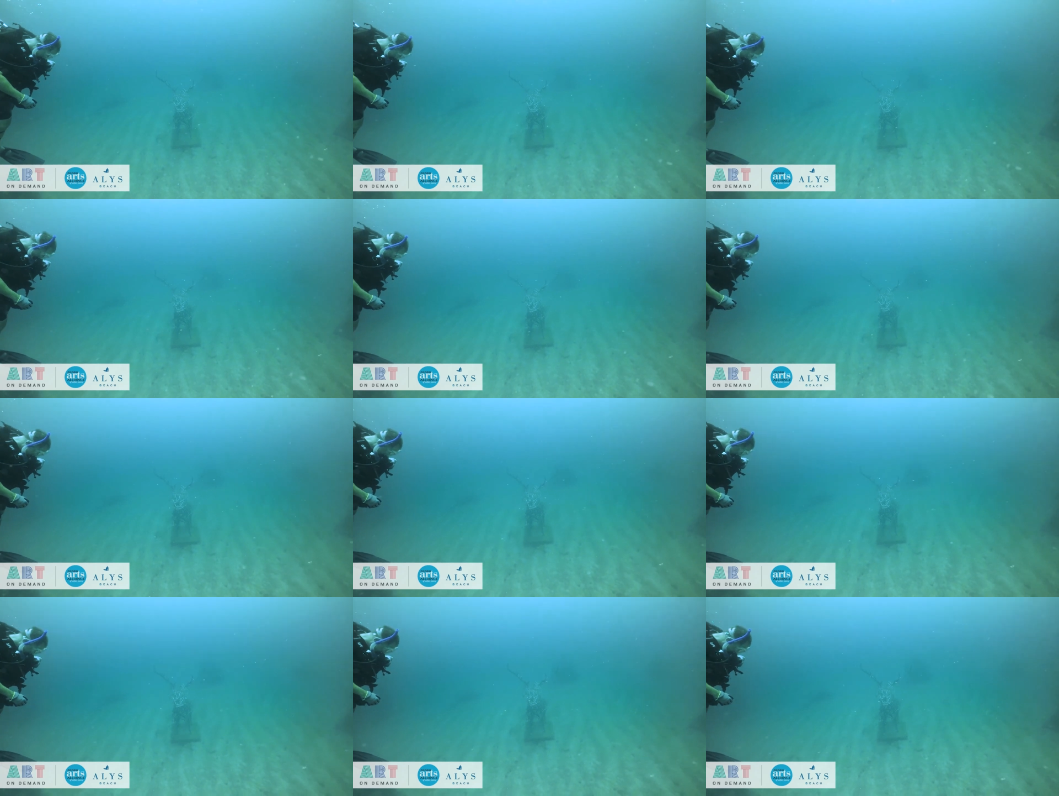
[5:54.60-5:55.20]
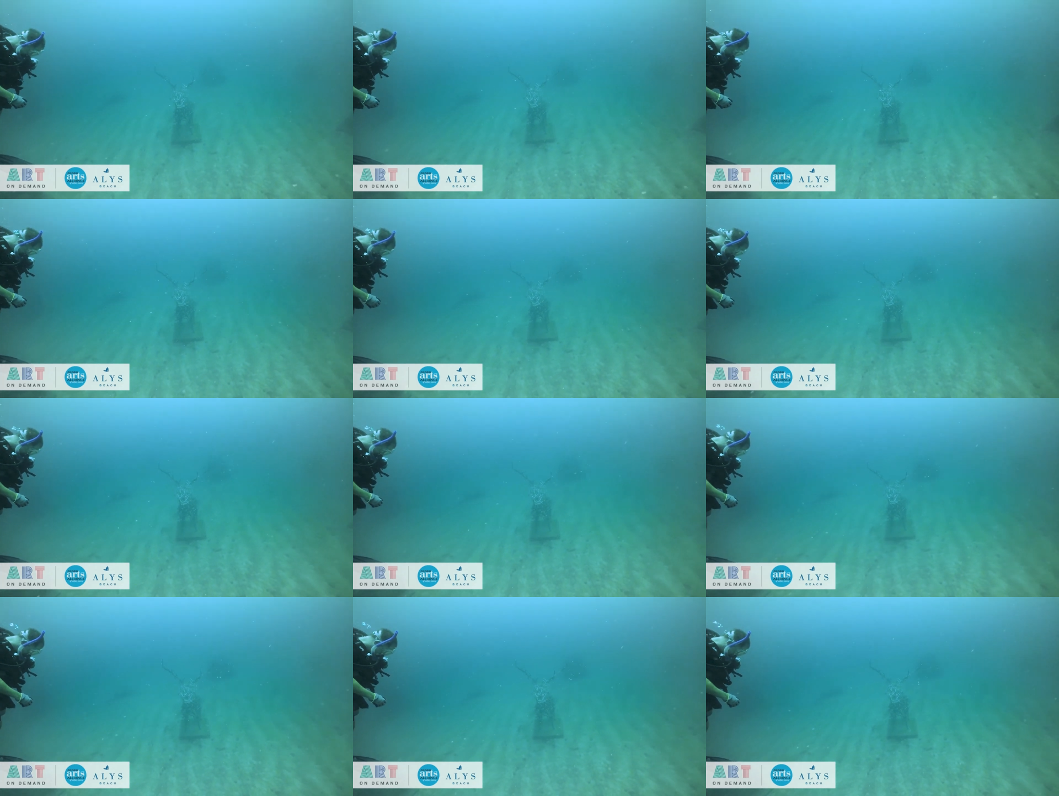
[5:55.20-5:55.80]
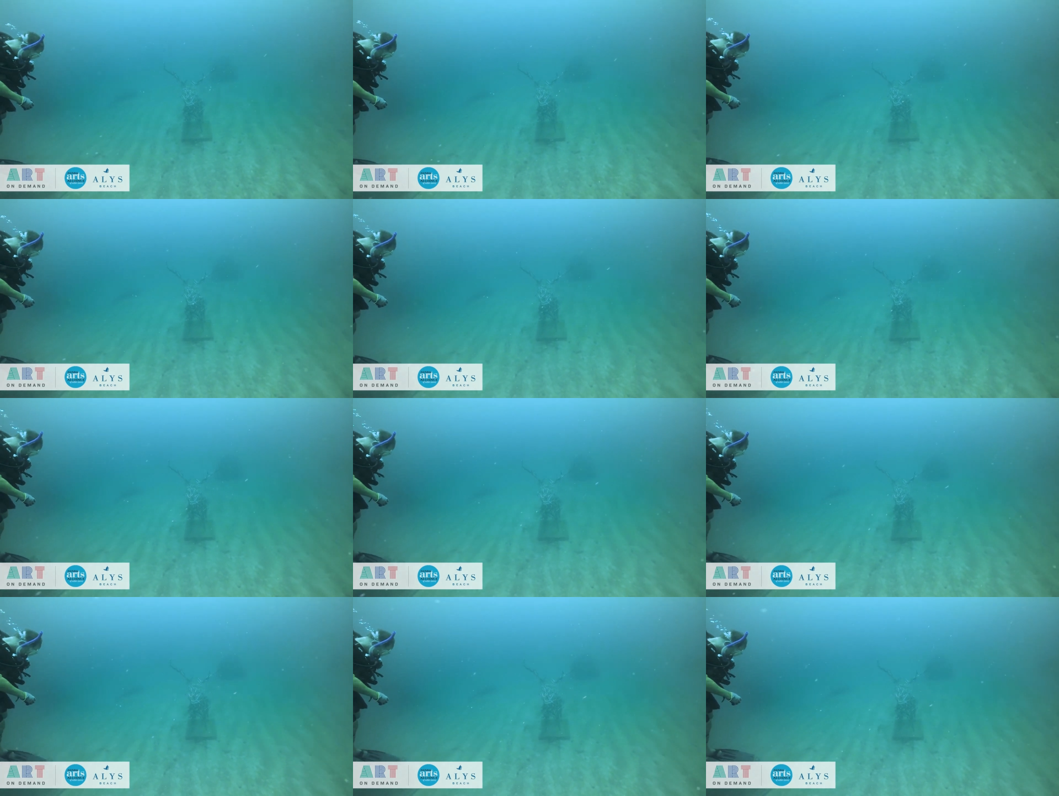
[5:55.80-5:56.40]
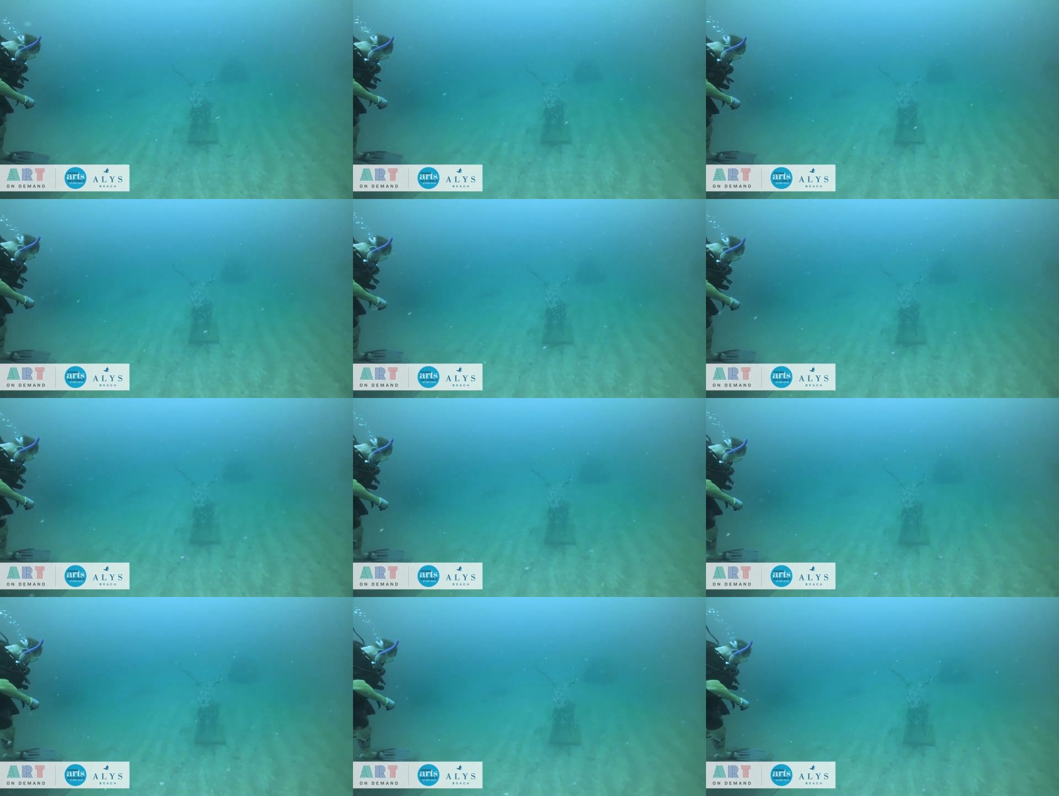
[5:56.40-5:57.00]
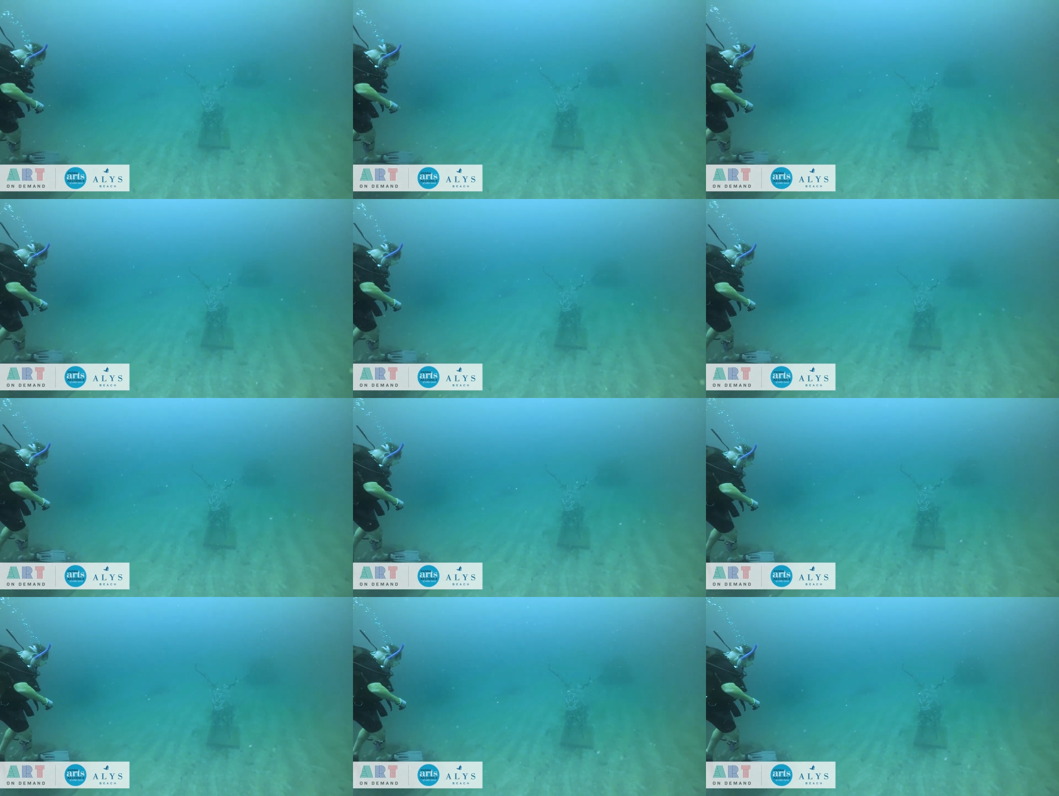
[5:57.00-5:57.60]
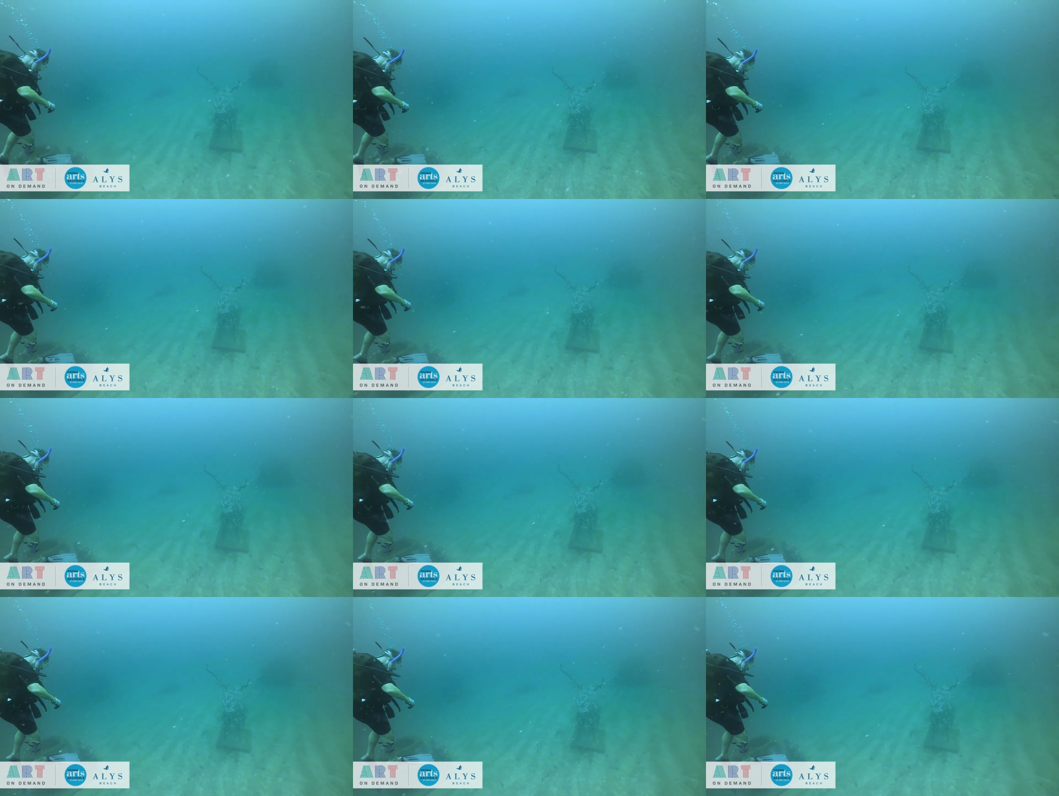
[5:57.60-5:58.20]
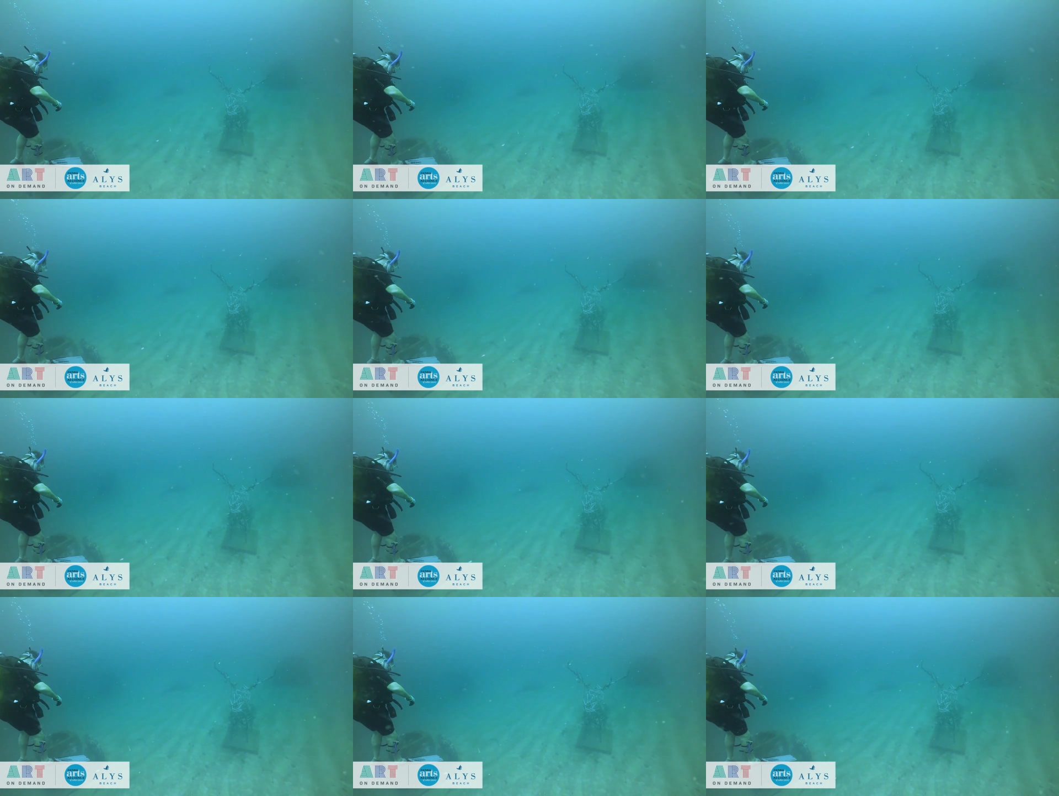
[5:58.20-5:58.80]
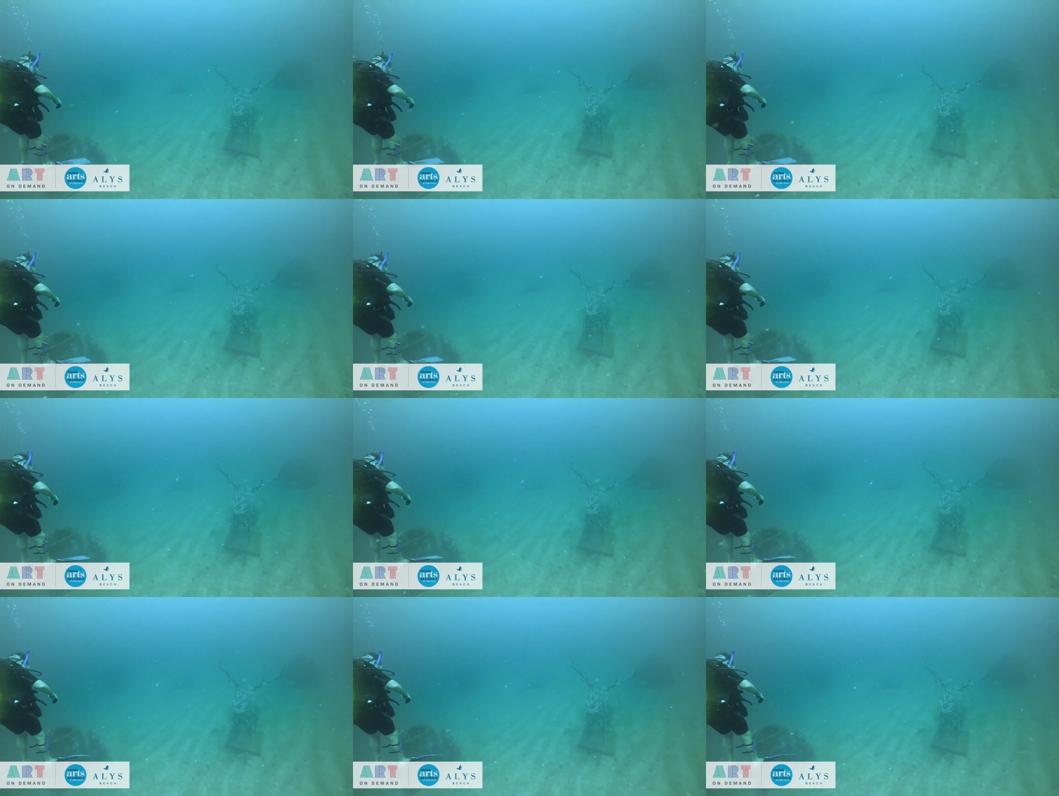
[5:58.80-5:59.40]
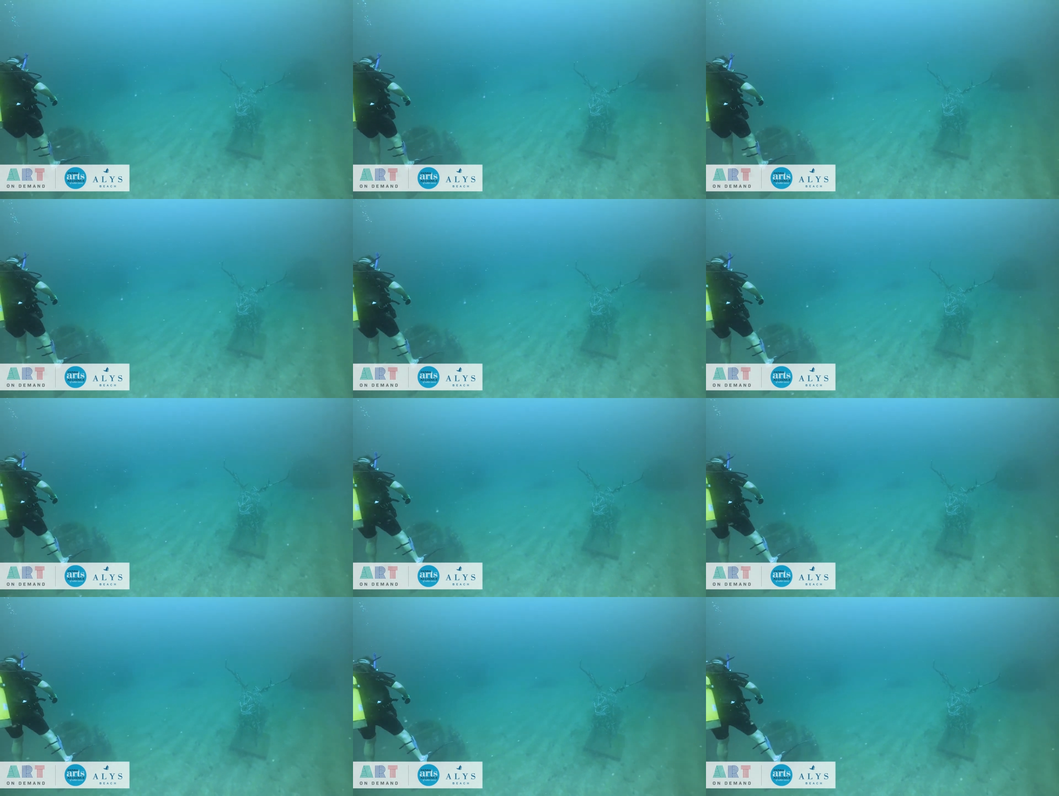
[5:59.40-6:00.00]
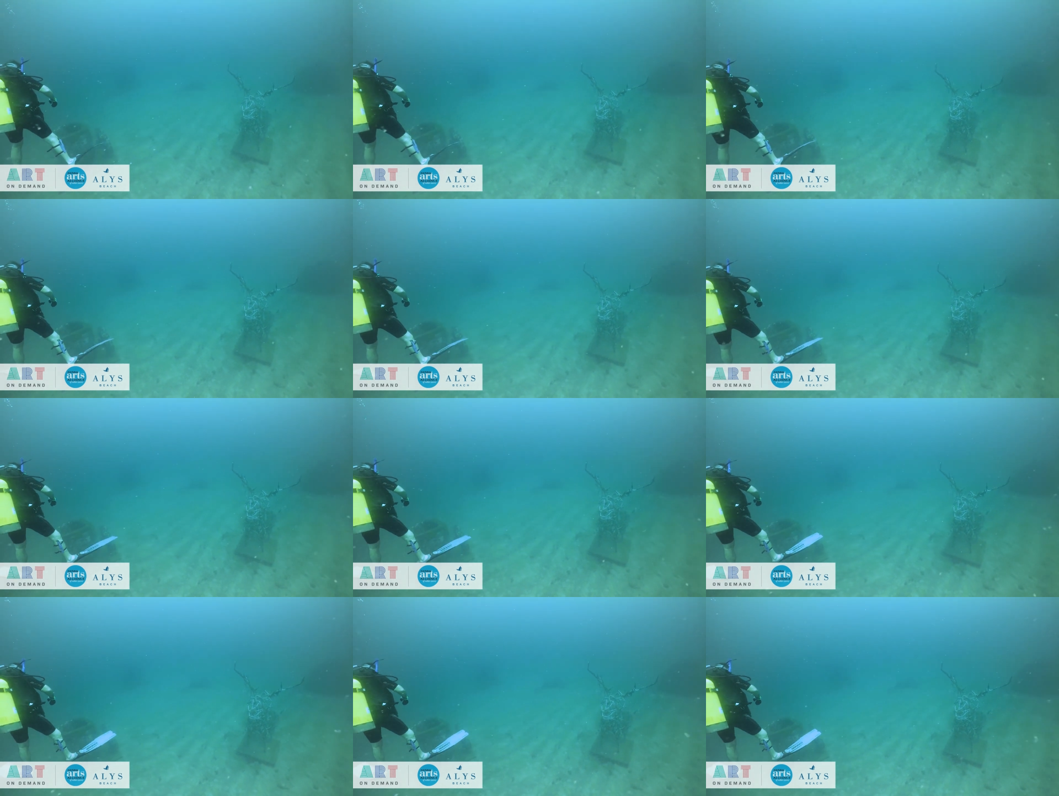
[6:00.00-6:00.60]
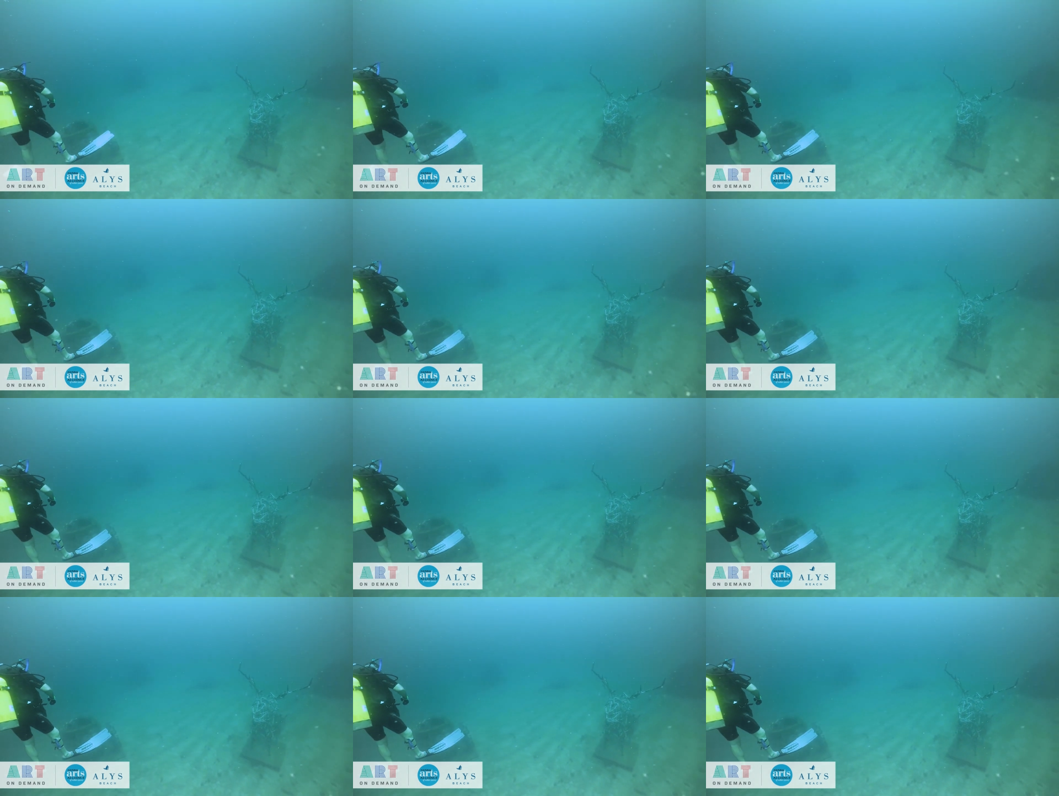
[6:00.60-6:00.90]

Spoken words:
[unreadable: no face in view]